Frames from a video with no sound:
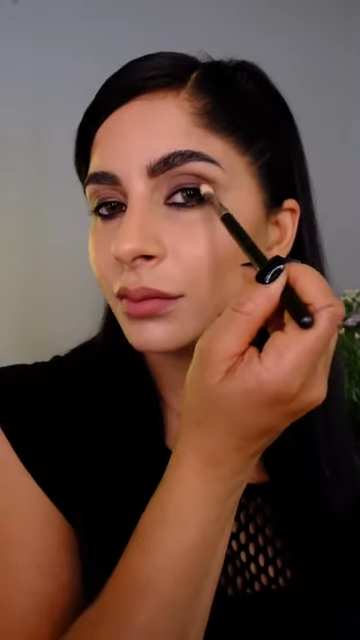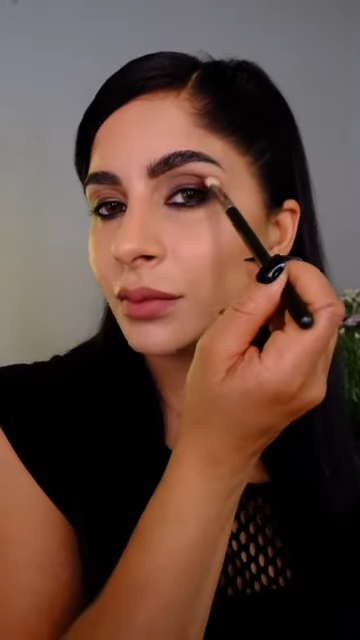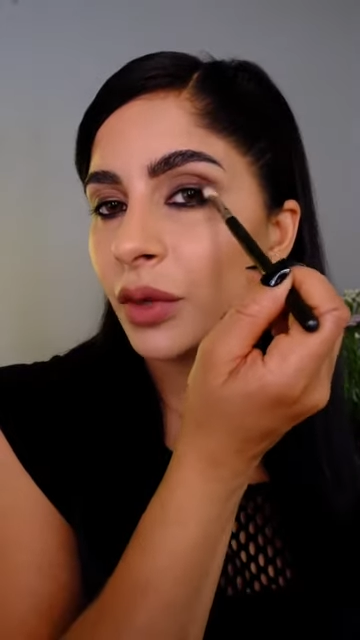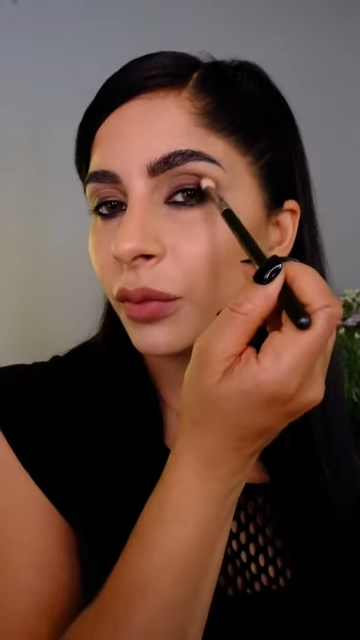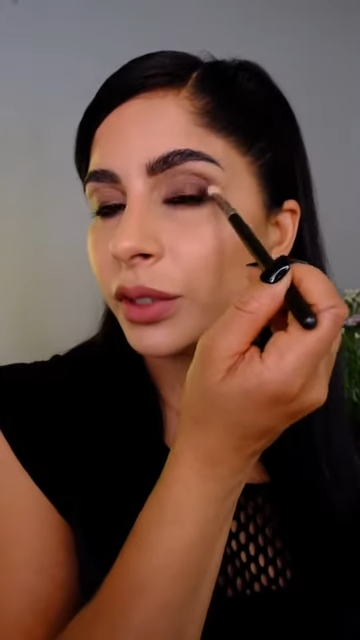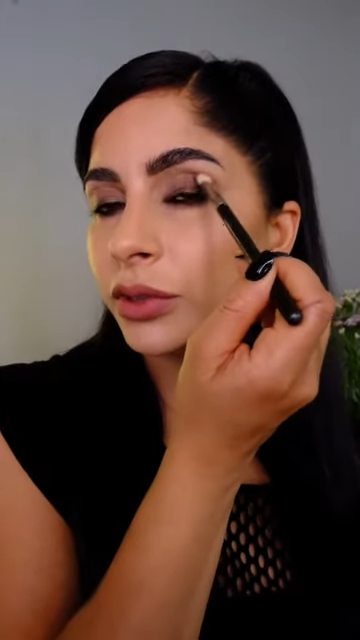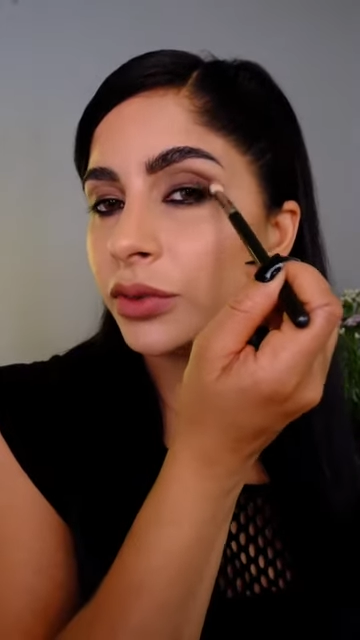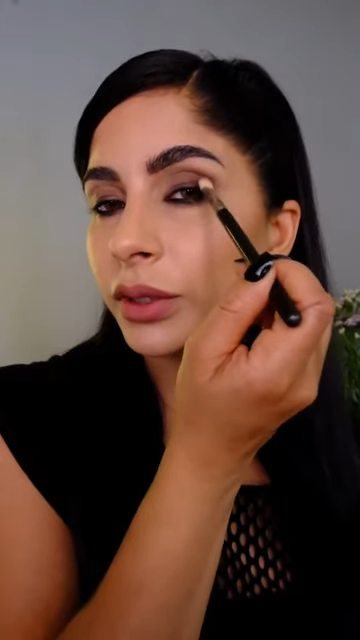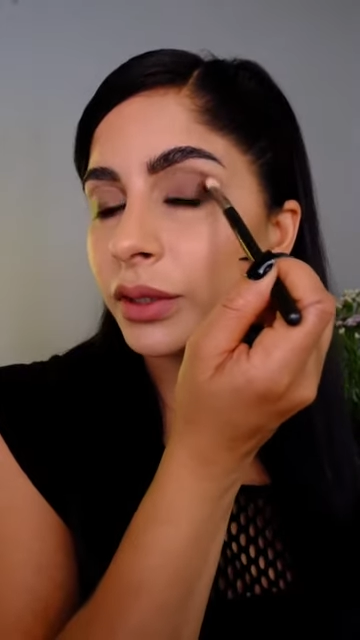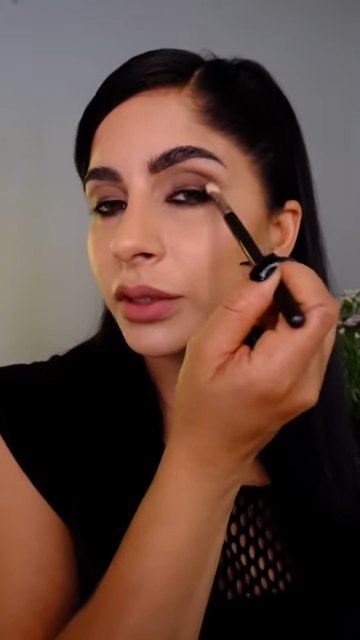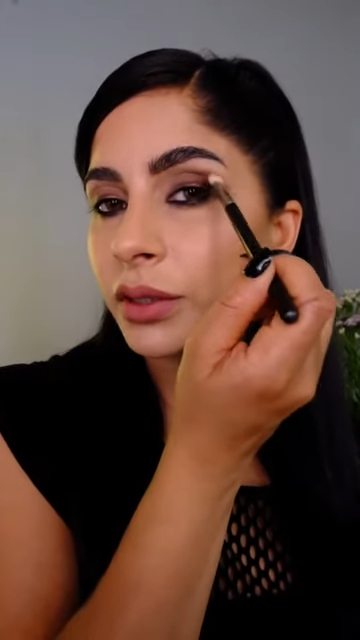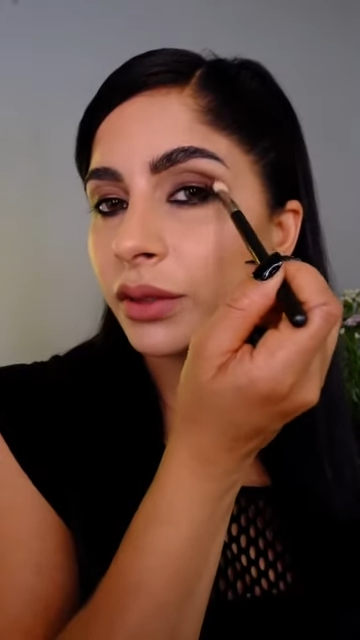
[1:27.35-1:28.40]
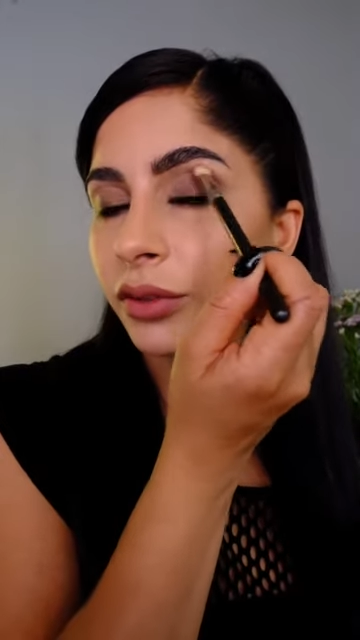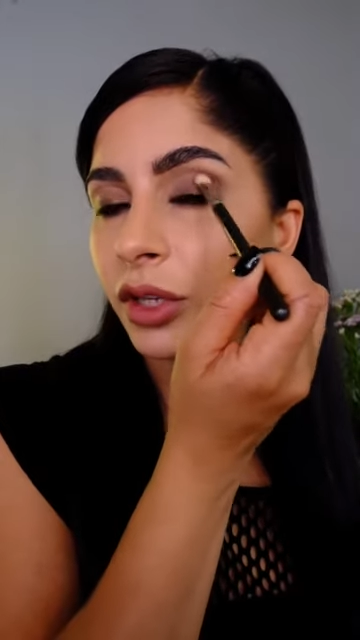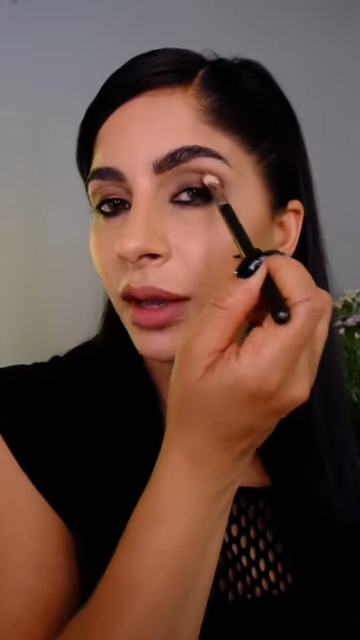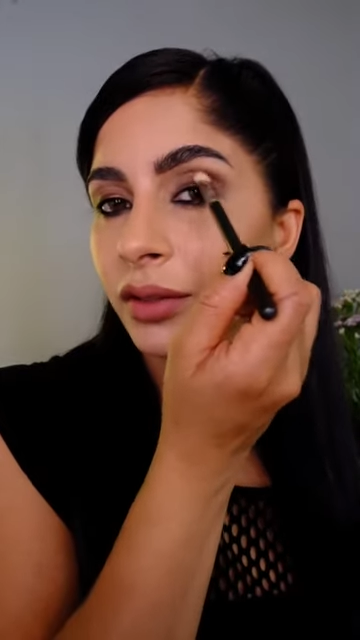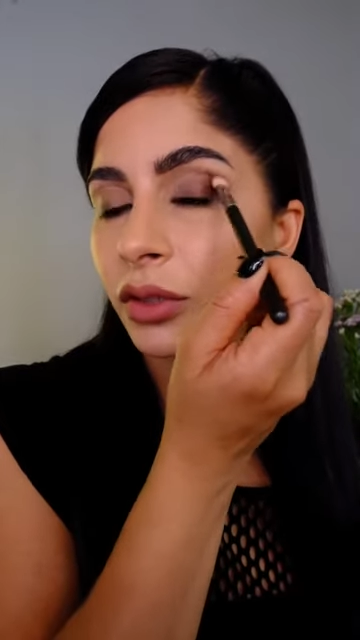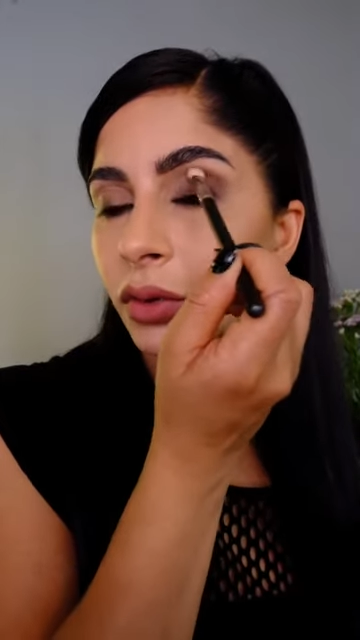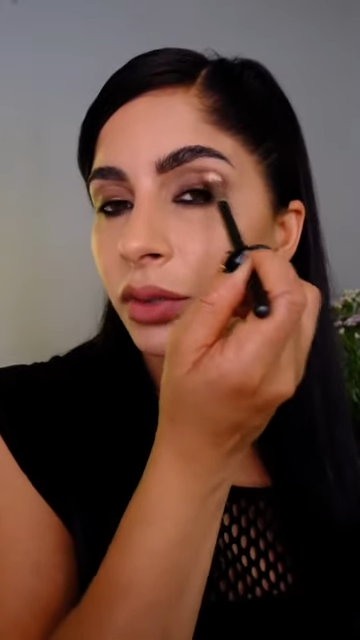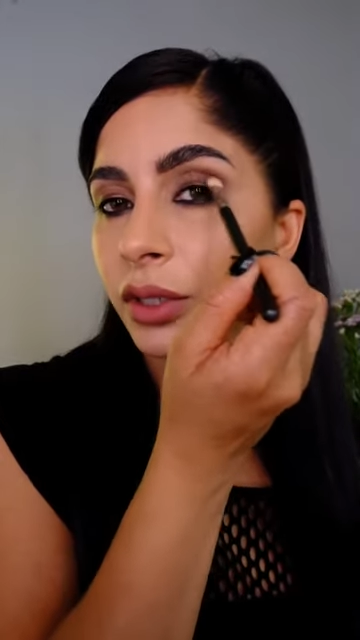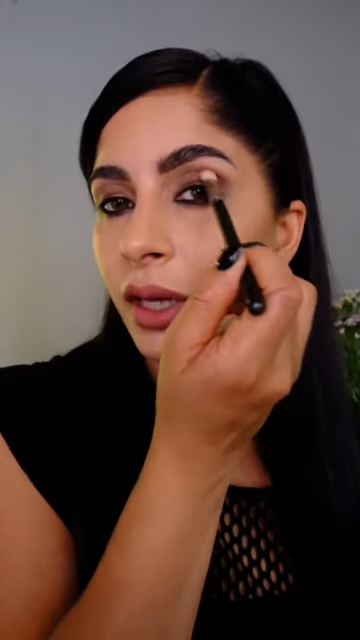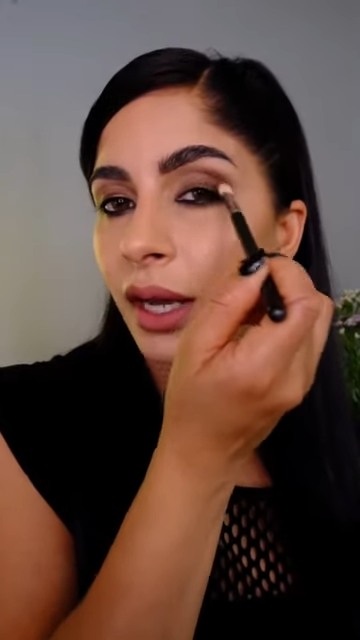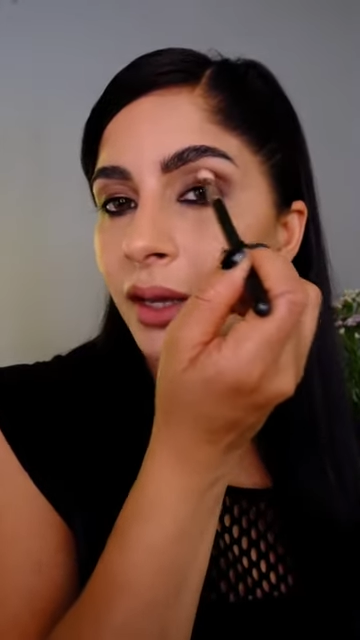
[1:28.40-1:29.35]
When you're doing this, if you have a
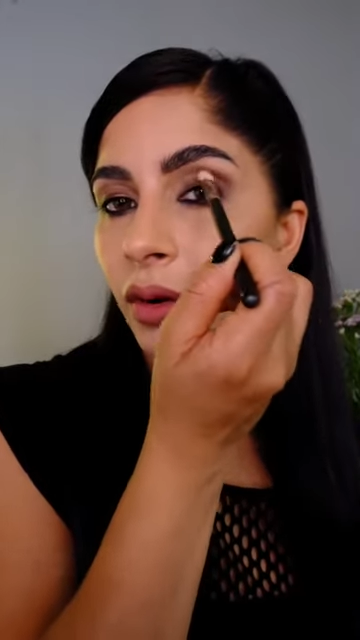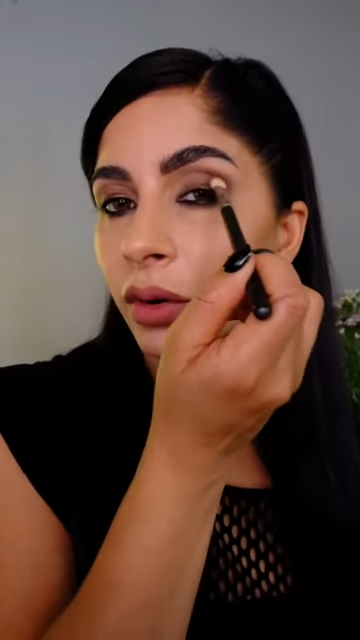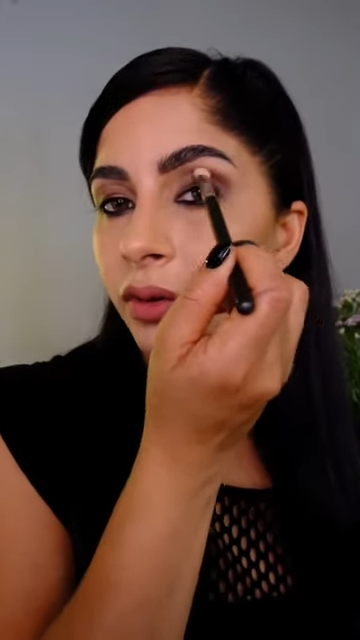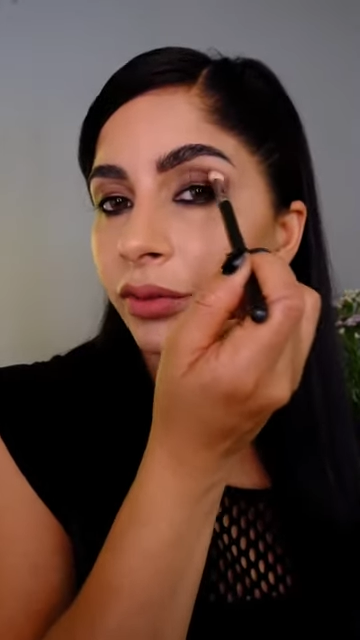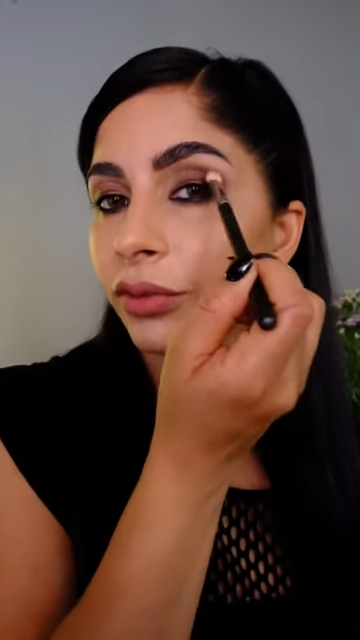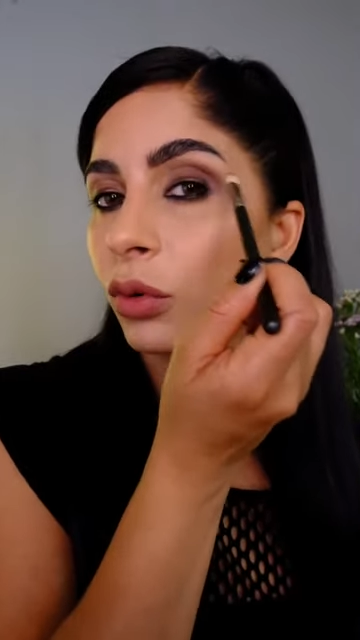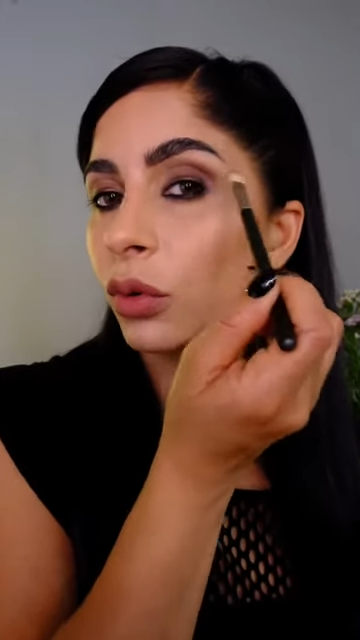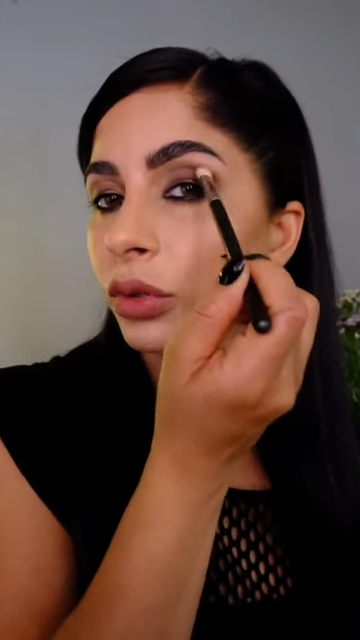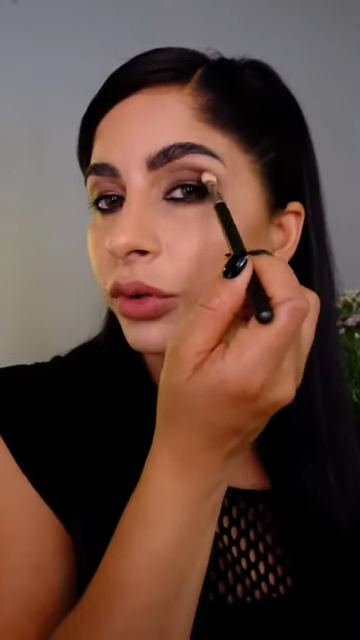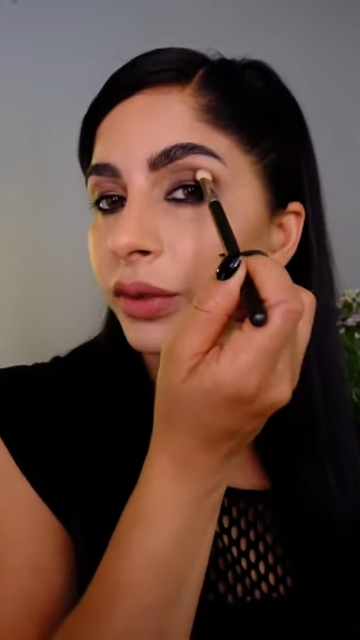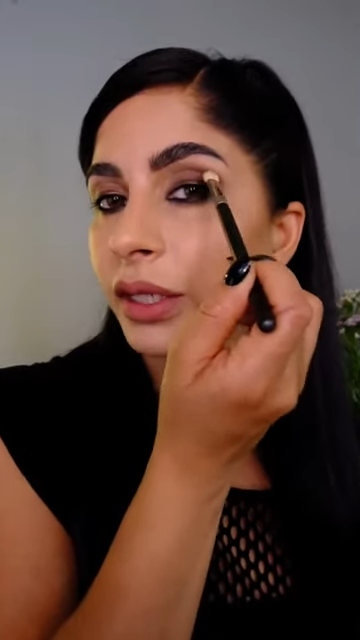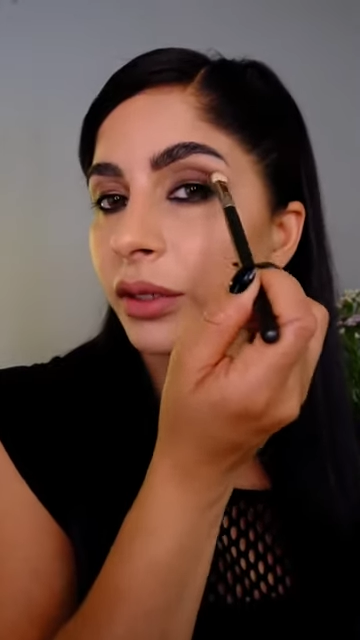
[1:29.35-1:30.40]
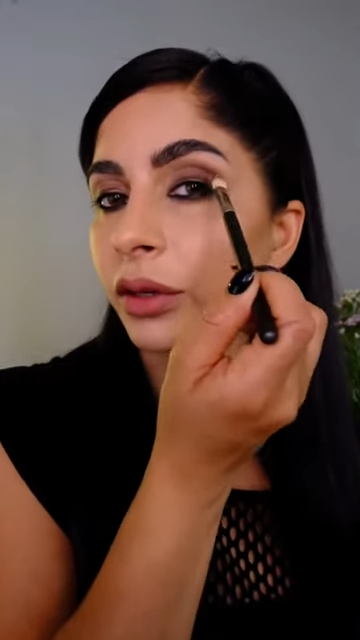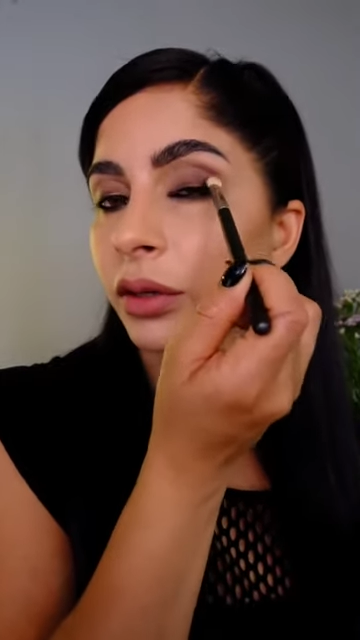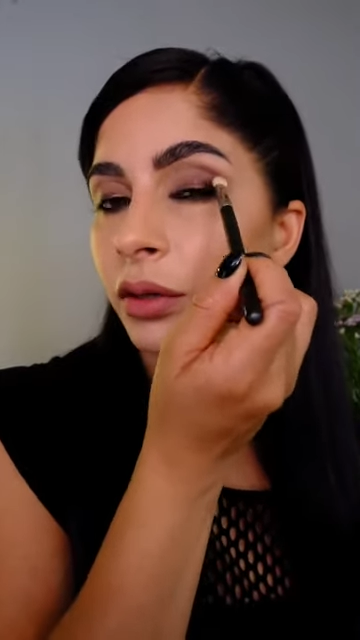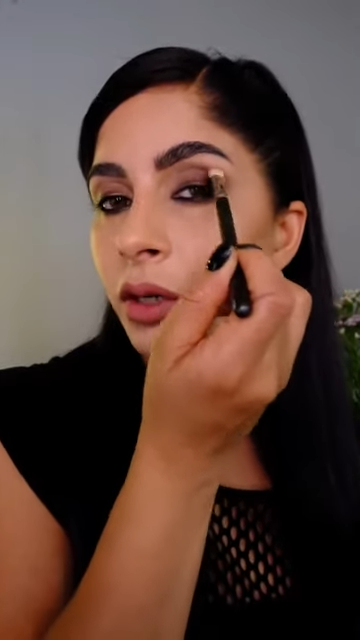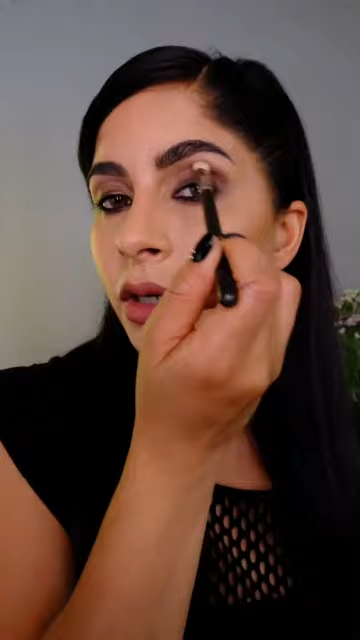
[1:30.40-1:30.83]
hooded eye or a fold over here,